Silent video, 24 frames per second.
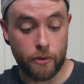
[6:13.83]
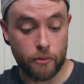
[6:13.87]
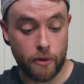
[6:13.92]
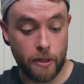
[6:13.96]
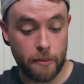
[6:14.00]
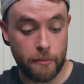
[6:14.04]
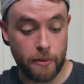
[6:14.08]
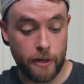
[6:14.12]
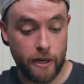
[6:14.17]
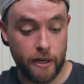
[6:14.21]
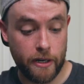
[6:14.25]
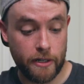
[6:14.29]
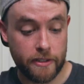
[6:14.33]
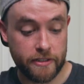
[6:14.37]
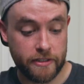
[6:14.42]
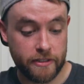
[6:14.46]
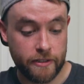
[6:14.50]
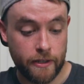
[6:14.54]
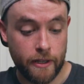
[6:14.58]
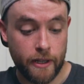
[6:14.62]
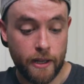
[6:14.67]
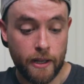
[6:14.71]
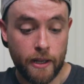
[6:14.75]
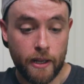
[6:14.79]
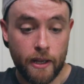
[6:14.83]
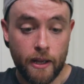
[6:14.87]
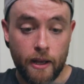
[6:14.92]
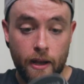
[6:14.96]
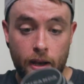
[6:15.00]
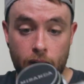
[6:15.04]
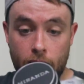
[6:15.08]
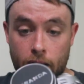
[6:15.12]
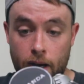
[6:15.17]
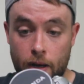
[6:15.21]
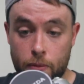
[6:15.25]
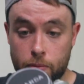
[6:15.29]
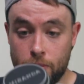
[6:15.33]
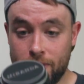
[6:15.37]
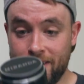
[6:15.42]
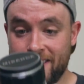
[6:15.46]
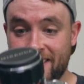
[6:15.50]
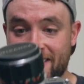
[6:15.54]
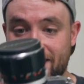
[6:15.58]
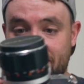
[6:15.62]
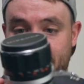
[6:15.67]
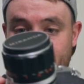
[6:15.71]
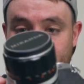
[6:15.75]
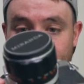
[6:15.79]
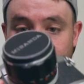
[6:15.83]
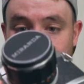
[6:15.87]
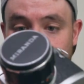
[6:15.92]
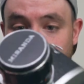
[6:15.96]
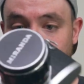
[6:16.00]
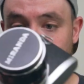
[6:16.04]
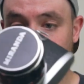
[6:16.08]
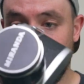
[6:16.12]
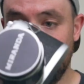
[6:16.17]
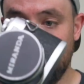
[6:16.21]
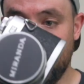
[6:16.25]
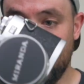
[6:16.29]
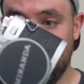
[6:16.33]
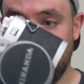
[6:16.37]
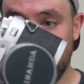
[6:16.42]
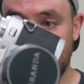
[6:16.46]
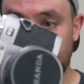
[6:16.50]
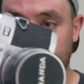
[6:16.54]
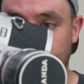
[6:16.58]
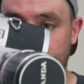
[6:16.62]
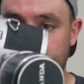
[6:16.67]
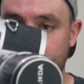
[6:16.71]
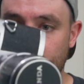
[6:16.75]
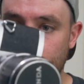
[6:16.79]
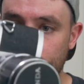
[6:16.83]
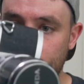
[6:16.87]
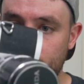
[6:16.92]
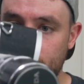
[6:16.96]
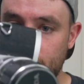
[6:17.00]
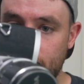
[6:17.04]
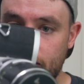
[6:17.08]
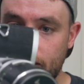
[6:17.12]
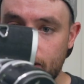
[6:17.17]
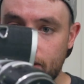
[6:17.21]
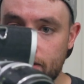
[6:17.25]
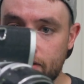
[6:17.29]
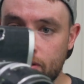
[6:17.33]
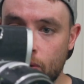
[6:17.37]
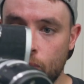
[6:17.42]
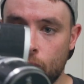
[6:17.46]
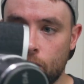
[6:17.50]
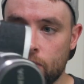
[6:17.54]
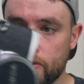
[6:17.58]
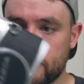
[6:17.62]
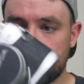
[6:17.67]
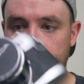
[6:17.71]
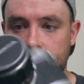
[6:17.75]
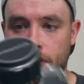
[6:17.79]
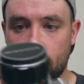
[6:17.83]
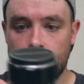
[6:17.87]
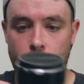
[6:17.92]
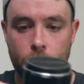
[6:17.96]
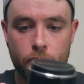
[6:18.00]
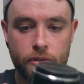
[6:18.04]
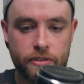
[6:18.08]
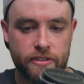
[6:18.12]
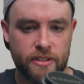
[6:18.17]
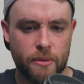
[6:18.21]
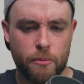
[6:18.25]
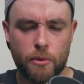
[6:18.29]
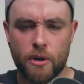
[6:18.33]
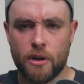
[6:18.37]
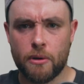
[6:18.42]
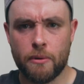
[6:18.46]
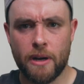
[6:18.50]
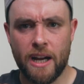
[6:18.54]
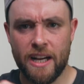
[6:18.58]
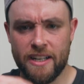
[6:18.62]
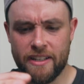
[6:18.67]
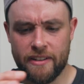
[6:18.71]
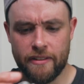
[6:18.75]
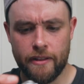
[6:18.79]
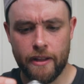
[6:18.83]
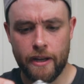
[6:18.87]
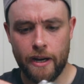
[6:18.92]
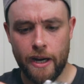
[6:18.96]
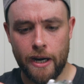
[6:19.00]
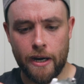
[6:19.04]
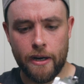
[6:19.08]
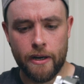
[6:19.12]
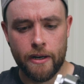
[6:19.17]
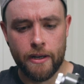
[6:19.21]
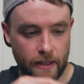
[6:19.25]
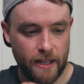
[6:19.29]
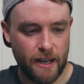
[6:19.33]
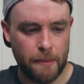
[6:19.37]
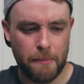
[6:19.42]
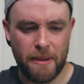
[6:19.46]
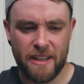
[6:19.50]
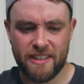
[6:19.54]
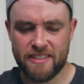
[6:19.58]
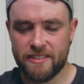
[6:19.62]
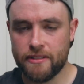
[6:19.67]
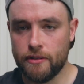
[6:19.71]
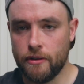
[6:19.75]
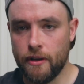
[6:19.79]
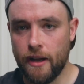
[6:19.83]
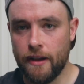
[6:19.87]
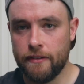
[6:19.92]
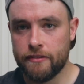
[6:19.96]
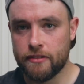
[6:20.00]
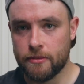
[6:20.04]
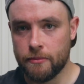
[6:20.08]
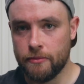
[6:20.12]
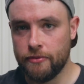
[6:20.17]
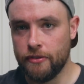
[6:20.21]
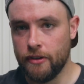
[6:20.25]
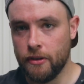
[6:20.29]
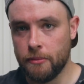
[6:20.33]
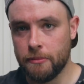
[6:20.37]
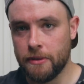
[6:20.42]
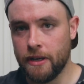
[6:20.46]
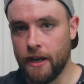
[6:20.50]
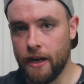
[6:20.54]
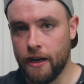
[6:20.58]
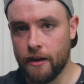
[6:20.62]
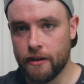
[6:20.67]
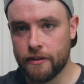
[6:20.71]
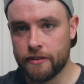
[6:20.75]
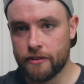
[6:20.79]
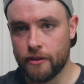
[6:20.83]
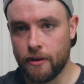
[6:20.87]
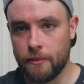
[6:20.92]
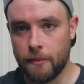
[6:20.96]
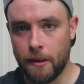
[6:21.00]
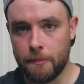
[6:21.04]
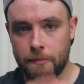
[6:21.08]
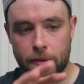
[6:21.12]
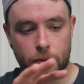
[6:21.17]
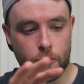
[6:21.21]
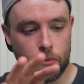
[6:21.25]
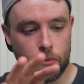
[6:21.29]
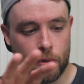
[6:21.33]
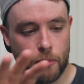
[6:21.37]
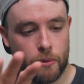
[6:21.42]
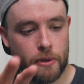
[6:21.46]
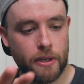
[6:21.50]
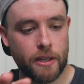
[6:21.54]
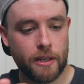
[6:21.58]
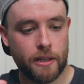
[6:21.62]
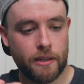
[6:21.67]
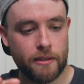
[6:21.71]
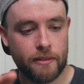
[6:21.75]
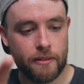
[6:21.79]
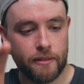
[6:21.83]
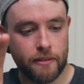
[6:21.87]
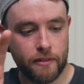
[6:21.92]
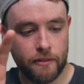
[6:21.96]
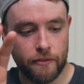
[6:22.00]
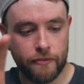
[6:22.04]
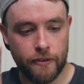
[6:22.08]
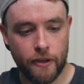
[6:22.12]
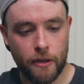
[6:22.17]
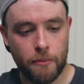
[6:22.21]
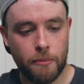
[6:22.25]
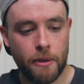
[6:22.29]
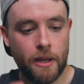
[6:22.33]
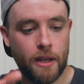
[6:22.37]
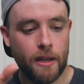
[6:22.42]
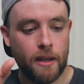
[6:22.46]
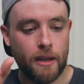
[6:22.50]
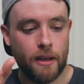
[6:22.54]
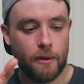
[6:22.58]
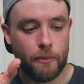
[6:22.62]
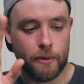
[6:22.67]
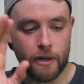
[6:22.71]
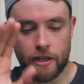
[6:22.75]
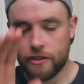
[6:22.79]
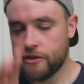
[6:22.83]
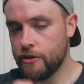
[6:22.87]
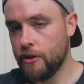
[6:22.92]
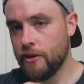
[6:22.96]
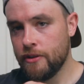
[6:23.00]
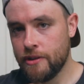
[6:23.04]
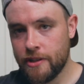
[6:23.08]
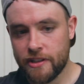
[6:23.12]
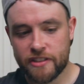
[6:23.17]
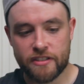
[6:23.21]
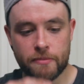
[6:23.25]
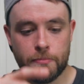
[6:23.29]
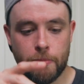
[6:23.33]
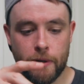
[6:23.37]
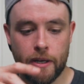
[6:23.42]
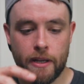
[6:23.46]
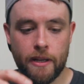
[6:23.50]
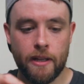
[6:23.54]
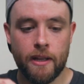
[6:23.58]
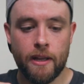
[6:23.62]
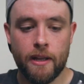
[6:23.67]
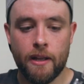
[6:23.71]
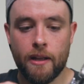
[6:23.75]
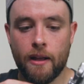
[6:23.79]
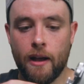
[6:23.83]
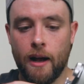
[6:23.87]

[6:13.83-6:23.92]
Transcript: grandparents, released in the 70s or so, somewhere around in there, and I may still have some film in here, so I might be ruining the film when I show you this, but